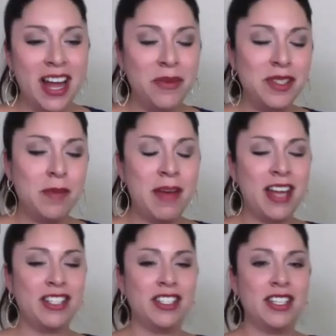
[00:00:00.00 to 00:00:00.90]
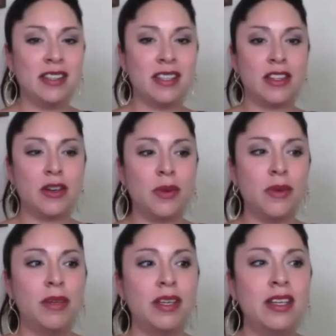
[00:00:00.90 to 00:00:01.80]
I was imagining that there
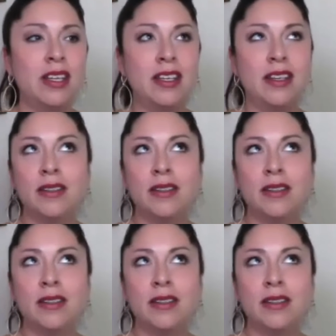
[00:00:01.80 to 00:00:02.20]
would be